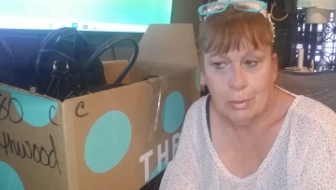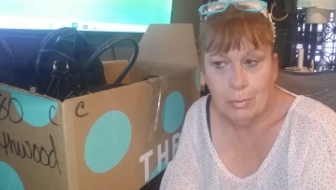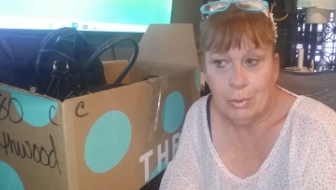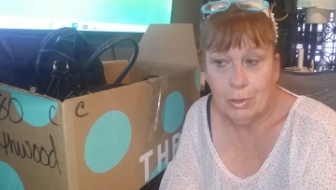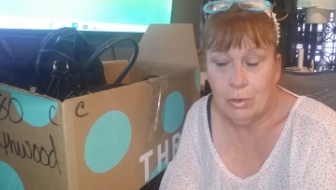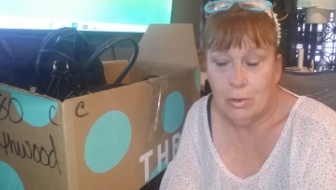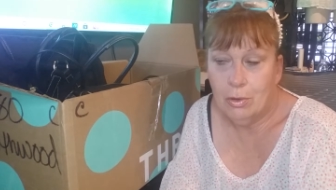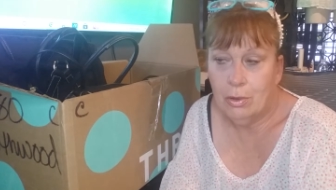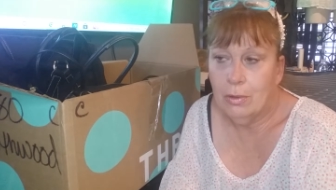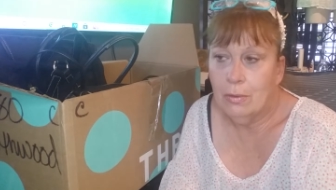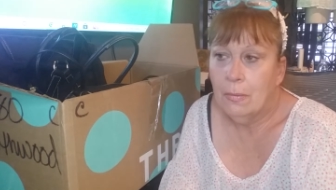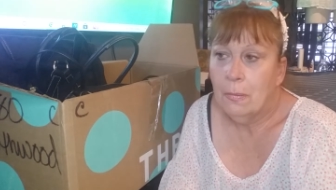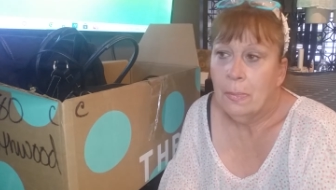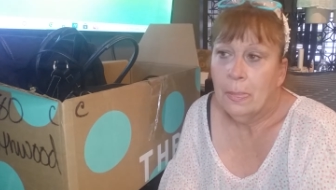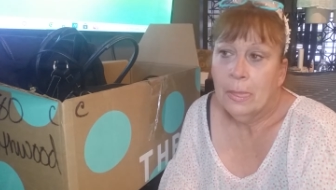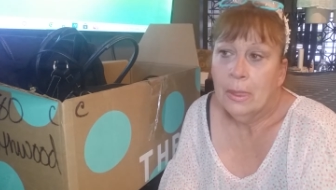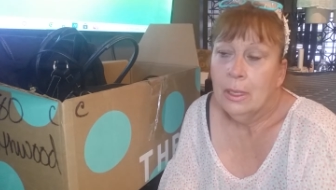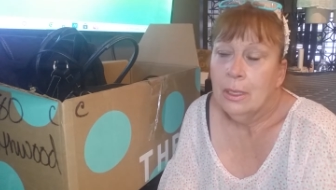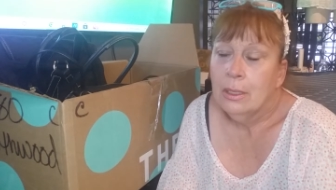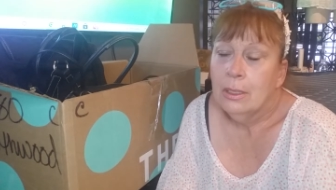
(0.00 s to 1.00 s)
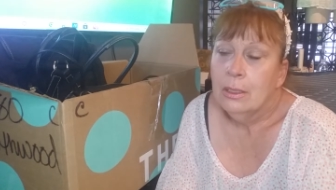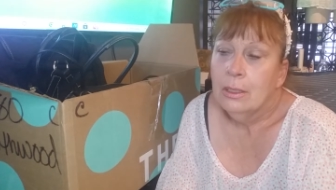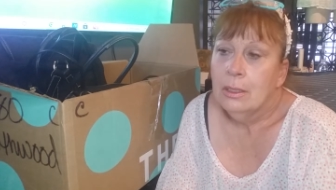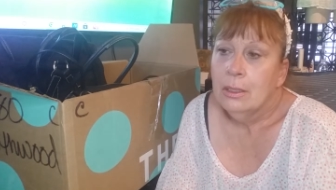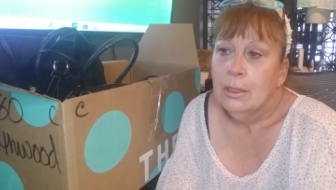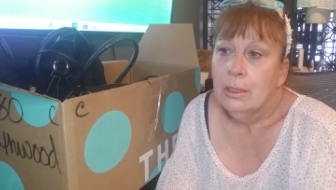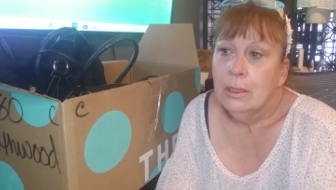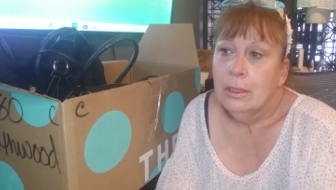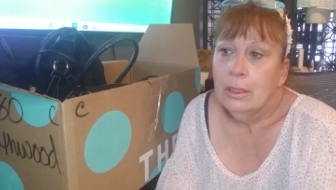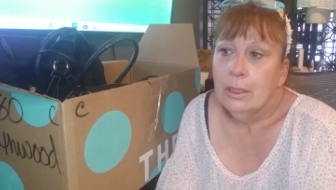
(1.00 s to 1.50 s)
up at all.
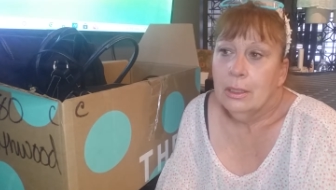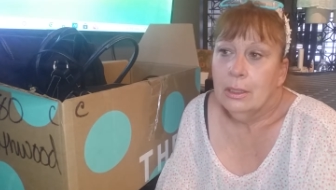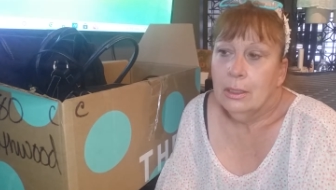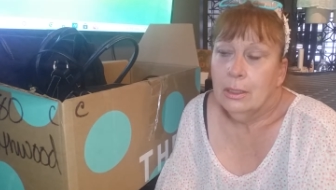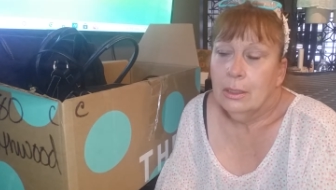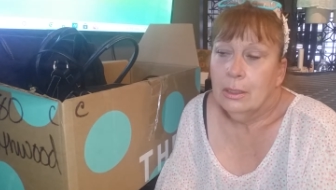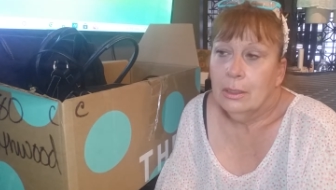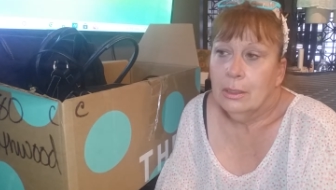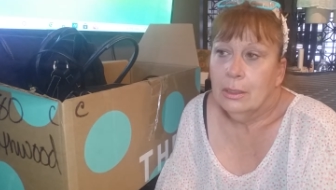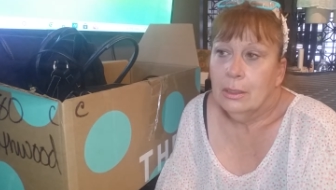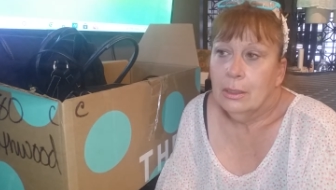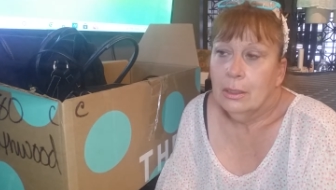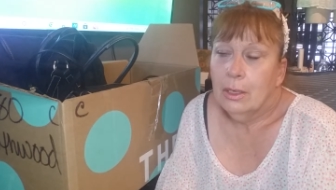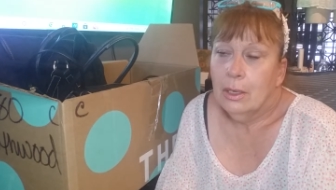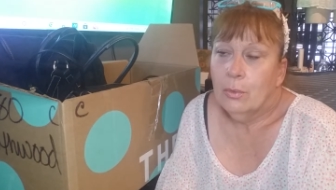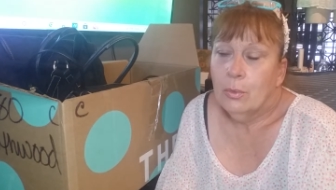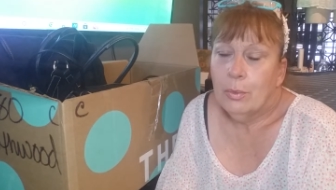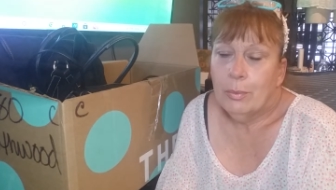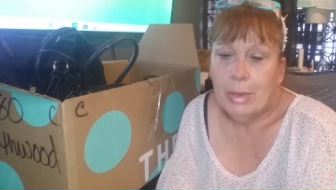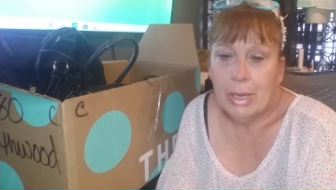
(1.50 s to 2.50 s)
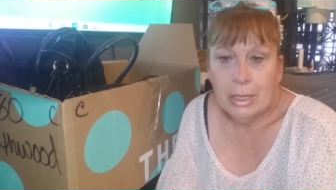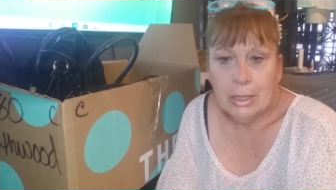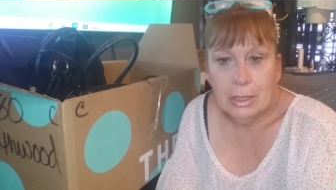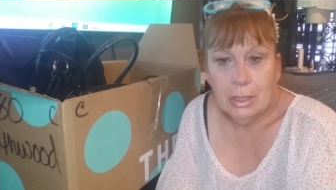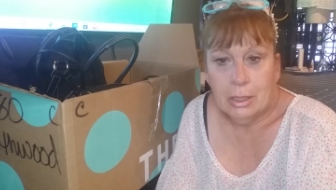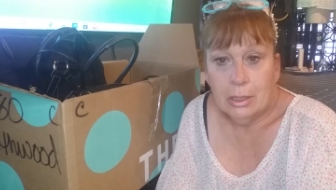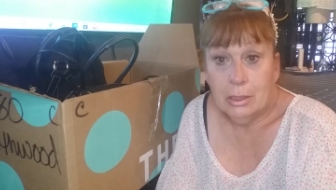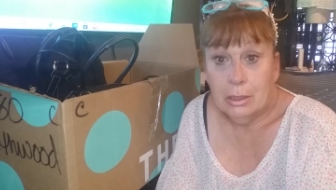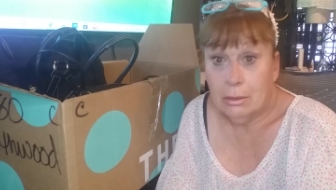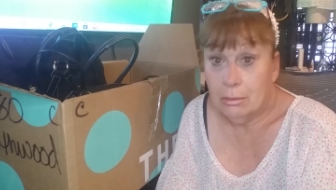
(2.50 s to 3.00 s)
And I went back
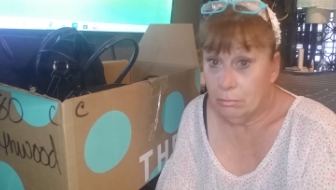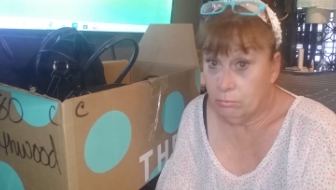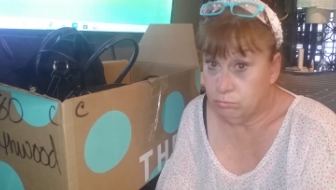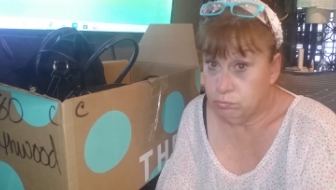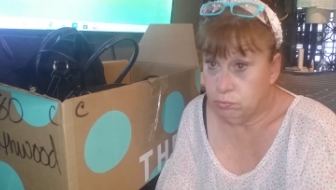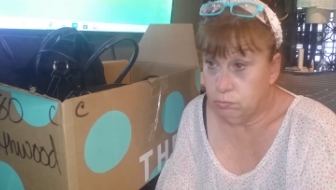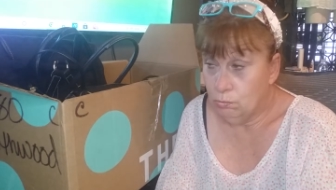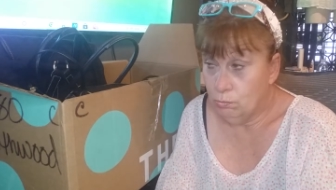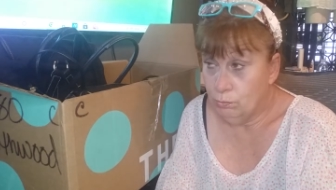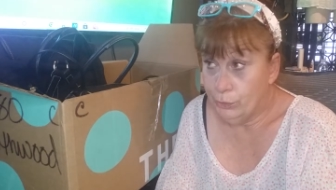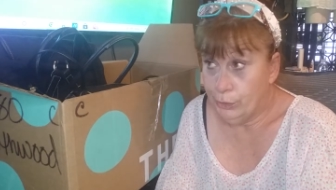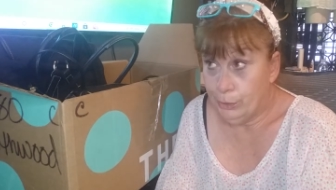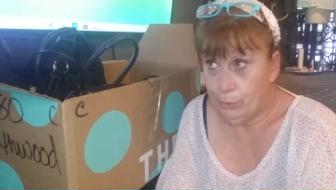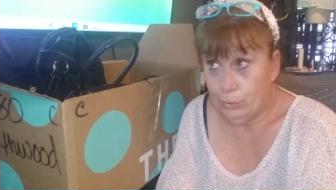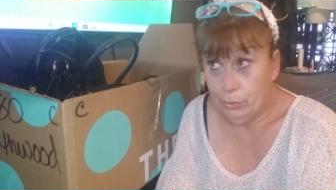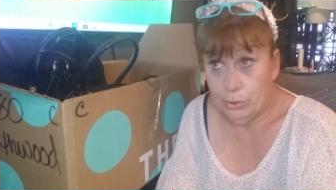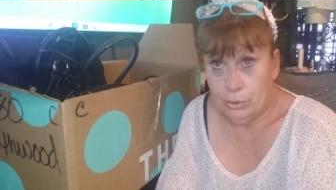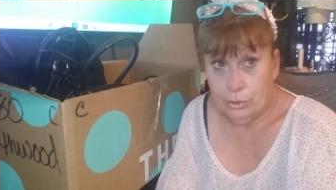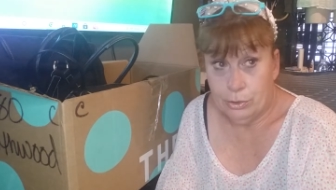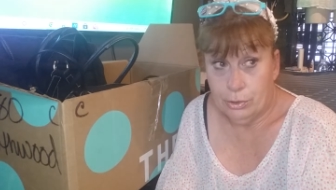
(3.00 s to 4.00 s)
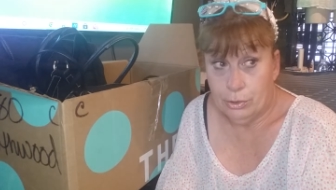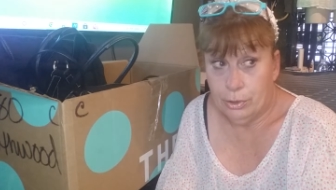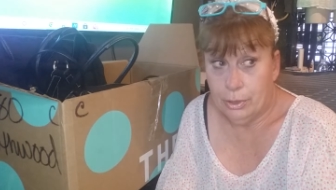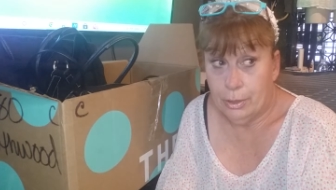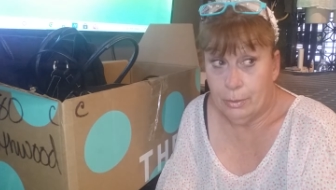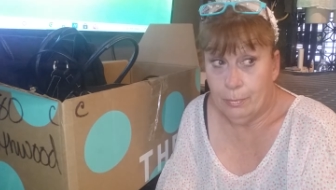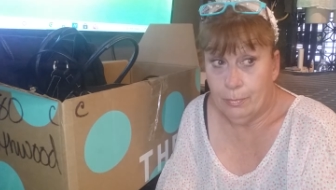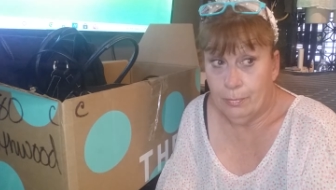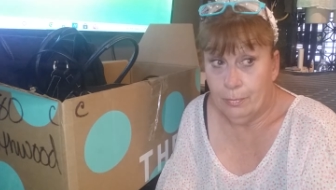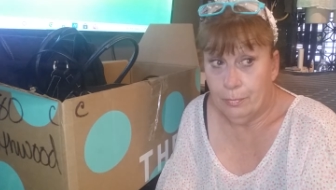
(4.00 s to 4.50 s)
in and it was still
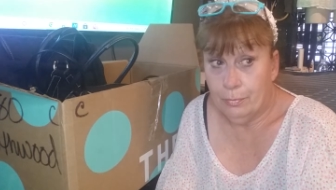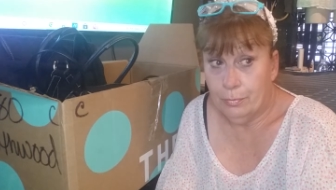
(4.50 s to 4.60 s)
up.